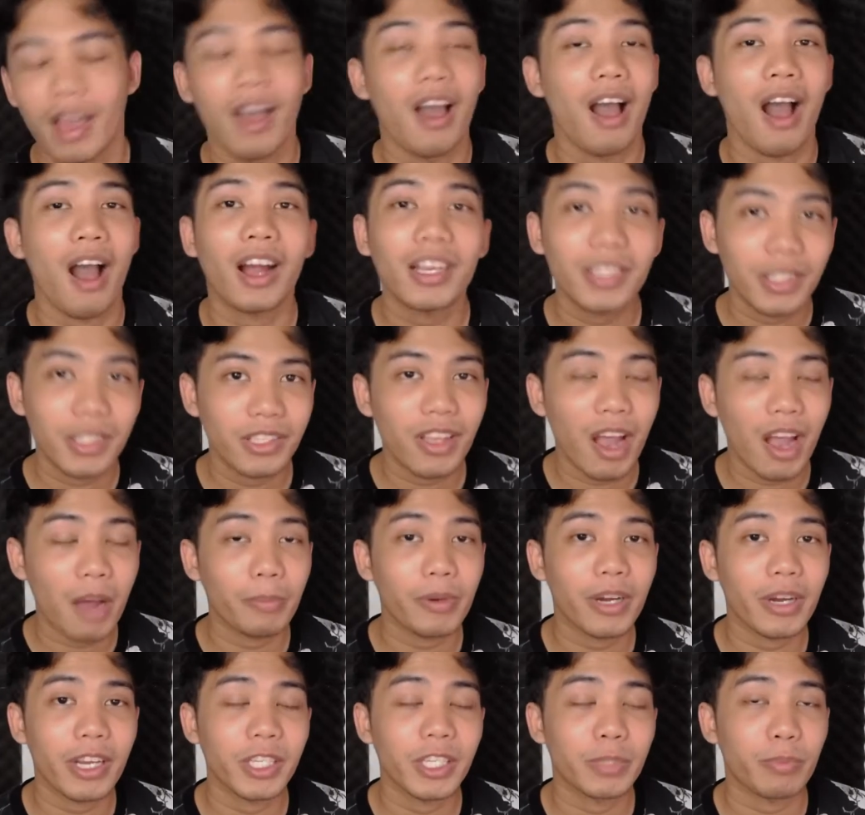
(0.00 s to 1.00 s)

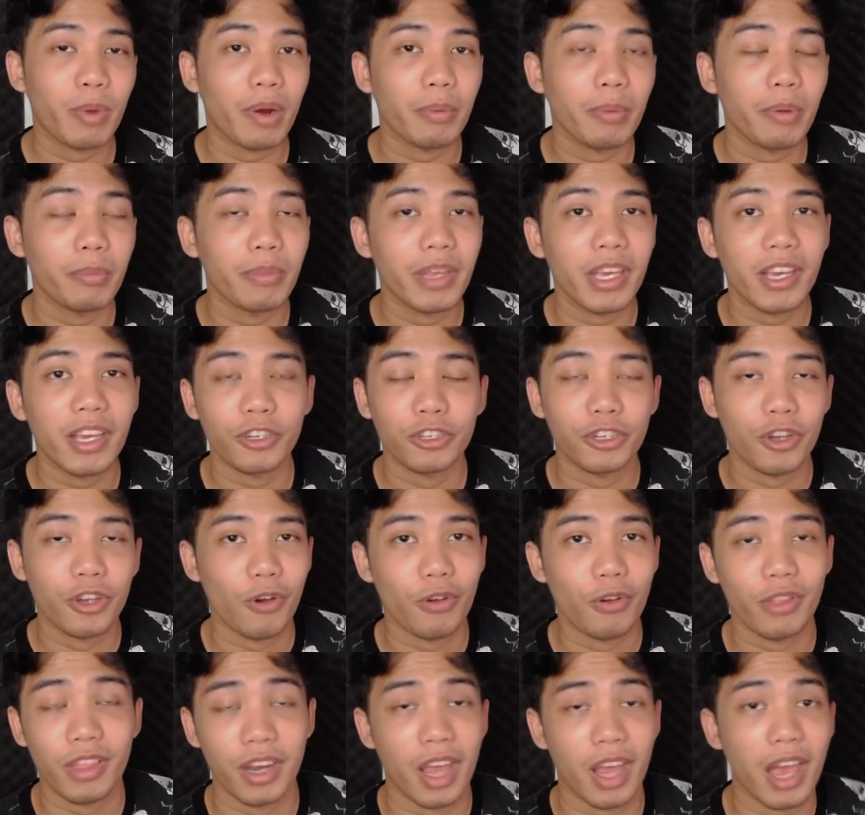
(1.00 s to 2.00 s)
Heartstopper is probably a
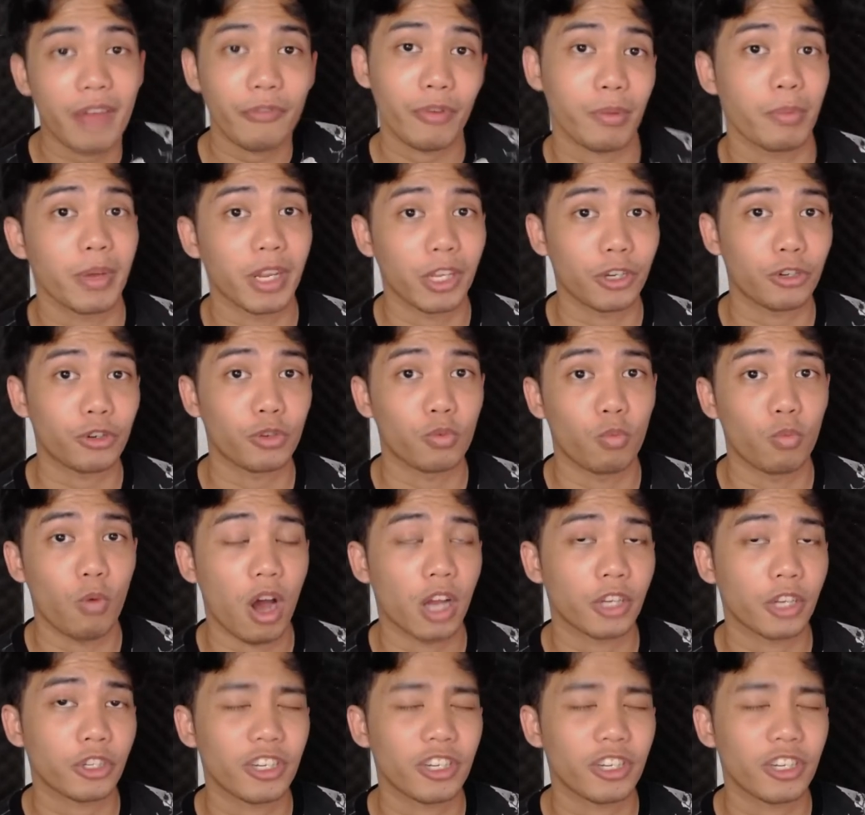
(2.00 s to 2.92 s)
show that everybody should watch.